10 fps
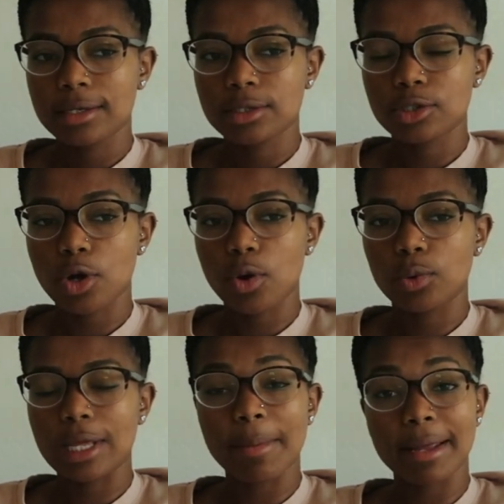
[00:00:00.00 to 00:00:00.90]
So
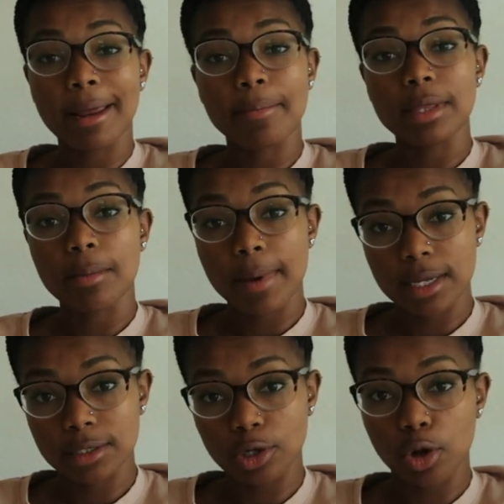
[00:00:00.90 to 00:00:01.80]
they might not be the
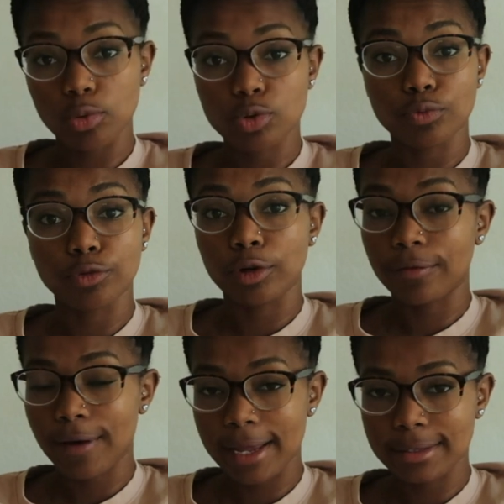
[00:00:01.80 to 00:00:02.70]
best to go to for
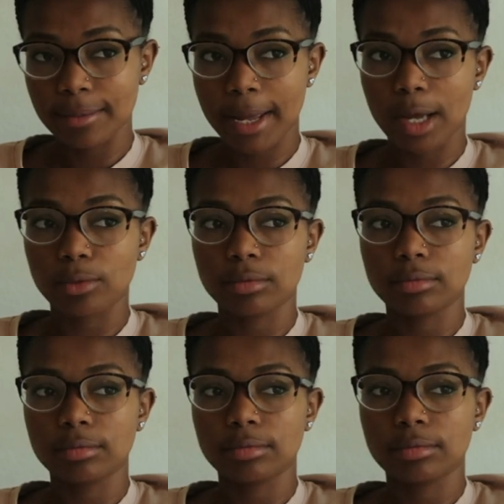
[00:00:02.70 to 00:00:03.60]
advice about
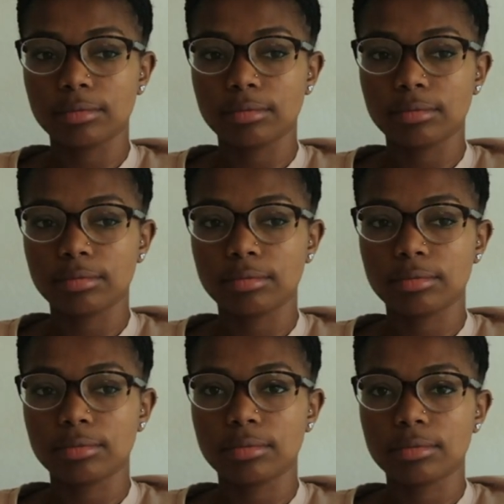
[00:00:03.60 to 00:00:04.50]

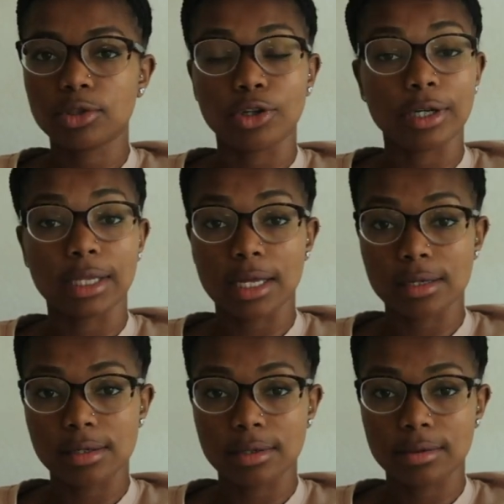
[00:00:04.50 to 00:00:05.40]
certain
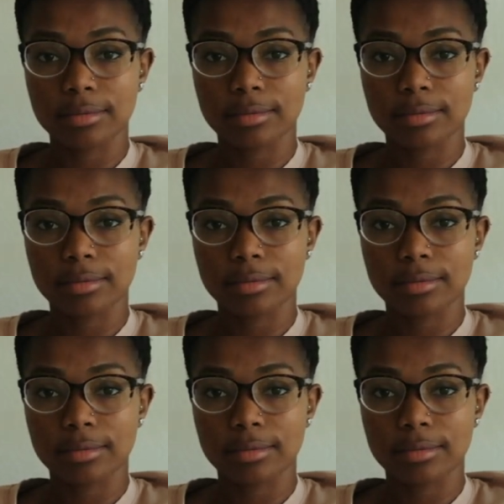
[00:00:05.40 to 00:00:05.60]
things.